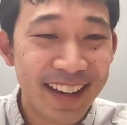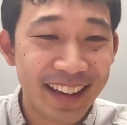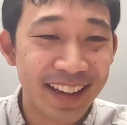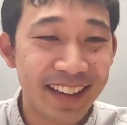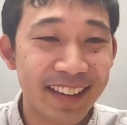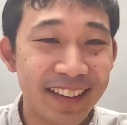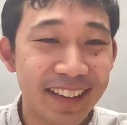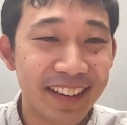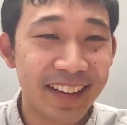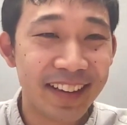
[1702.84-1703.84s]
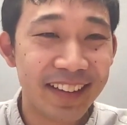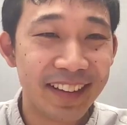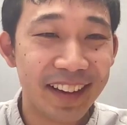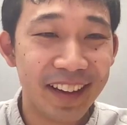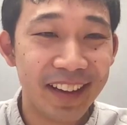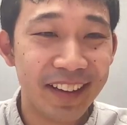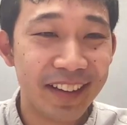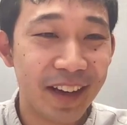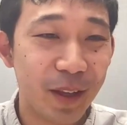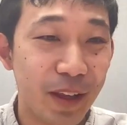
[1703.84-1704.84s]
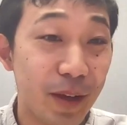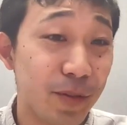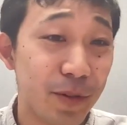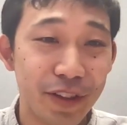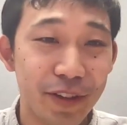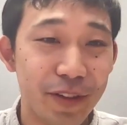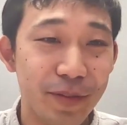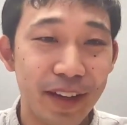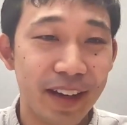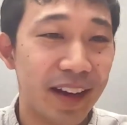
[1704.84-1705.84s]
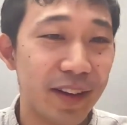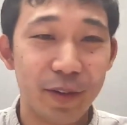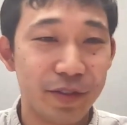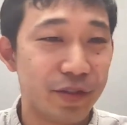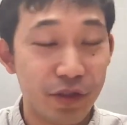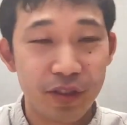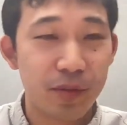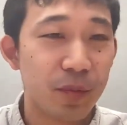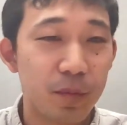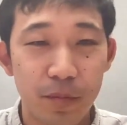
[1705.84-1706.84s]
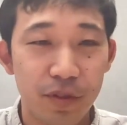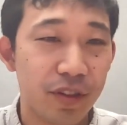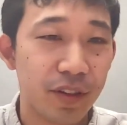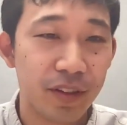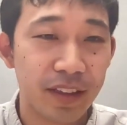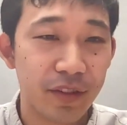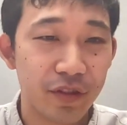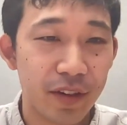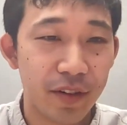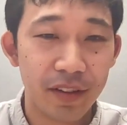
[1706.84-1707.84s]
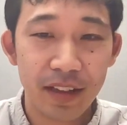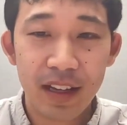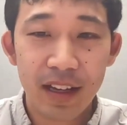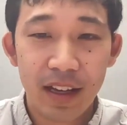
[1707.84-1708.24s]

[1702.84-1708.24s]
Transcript: in LLMs or generative AI or just machine learning in general,